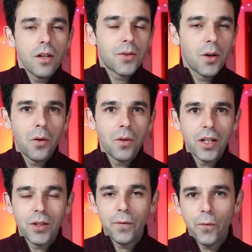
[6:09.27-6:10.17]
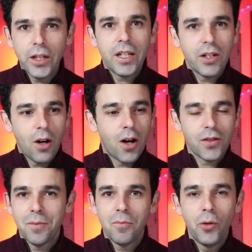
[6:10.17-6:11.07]
So it's freaking
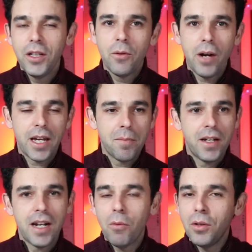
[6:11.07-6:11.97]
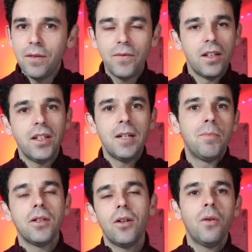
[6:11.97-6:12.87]
awesome. Really recommend. I will leave the
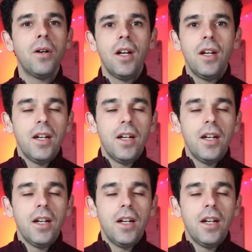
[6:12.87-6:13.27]
link below.